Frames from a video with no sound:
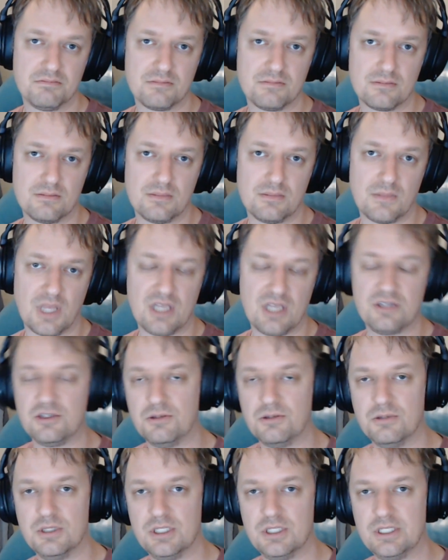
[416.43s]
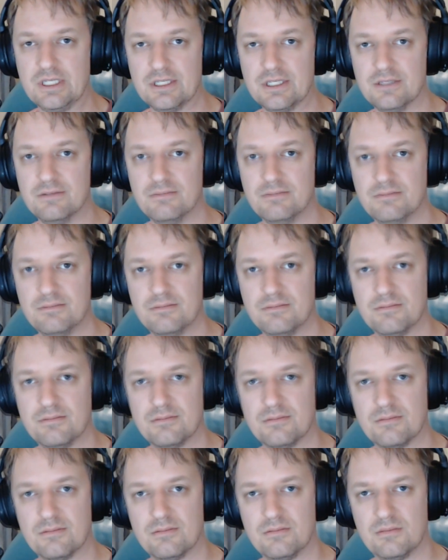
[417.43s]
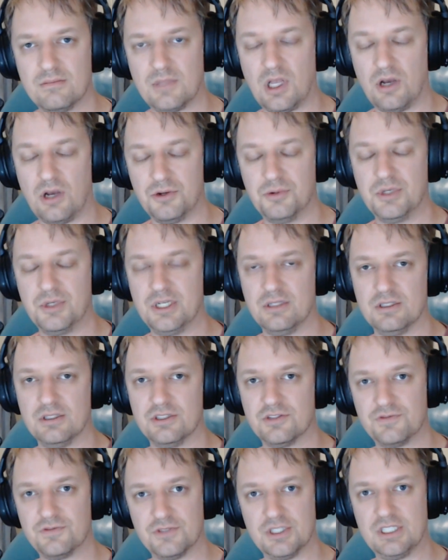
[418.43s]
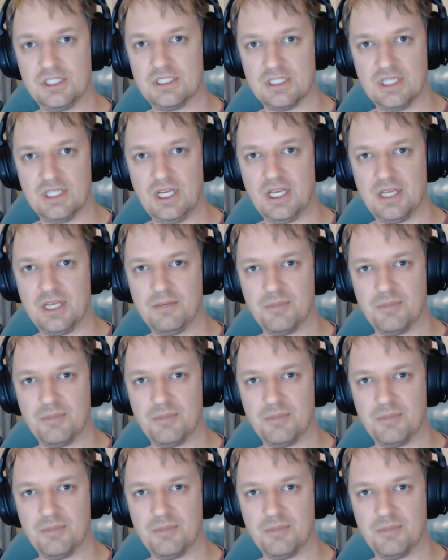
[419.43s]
and Unity didn't. Unreal is free today, but